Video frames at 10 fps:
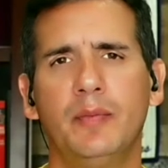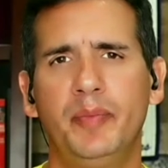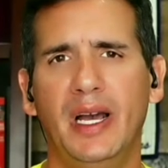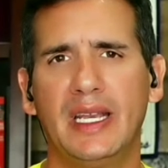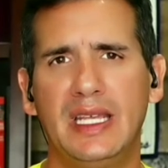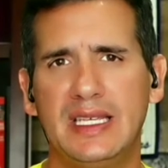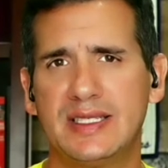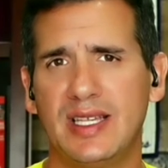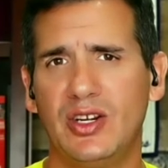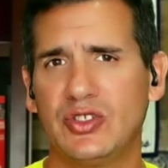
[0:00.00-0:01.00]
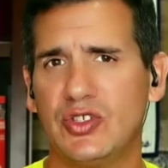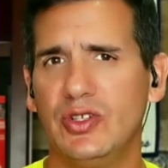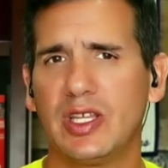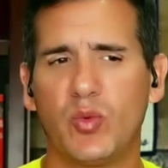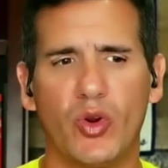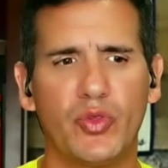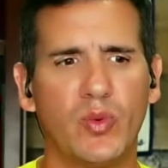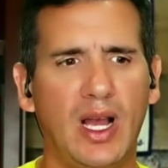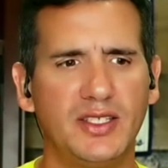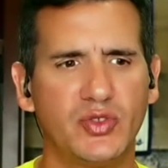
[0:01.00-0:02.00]
but he's certainly worth
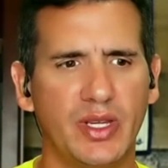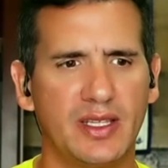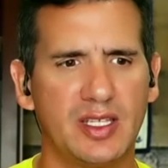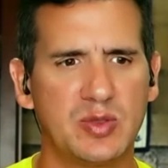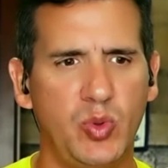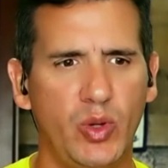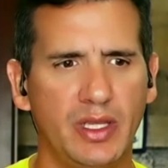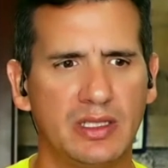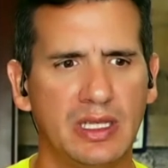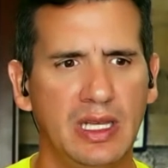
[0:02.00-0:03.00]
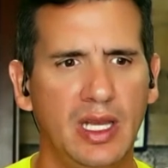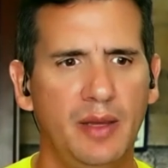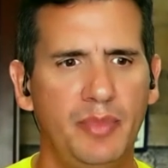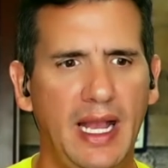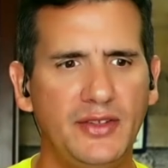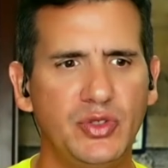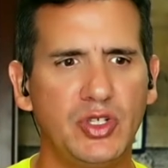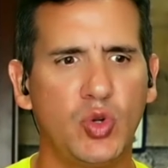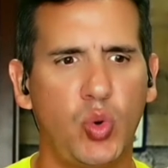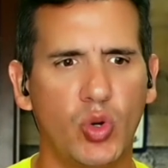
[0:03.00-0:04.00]
rostering at this point.
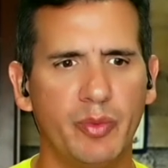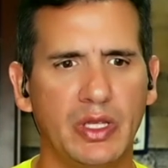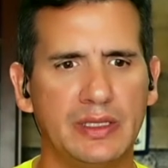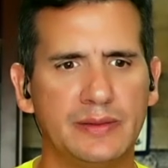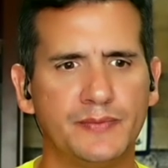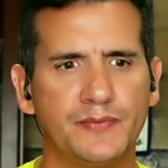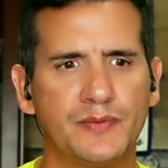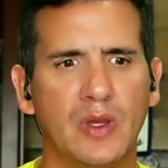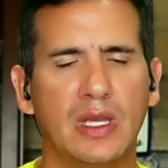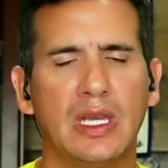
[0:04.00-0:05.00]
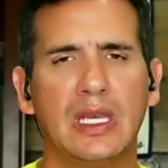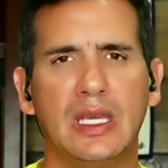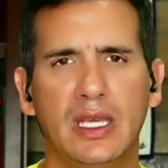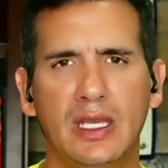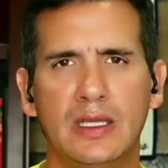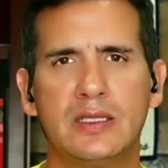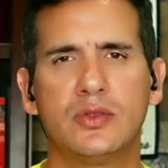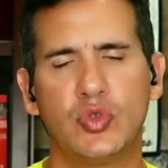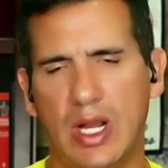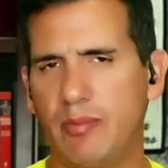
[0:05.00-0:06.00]
Patrick Corbin
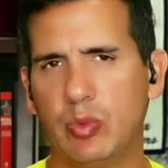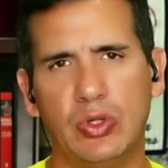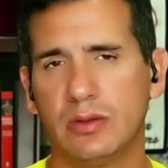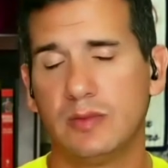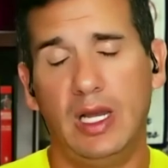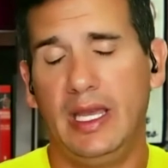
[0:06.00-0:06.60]
is droppable.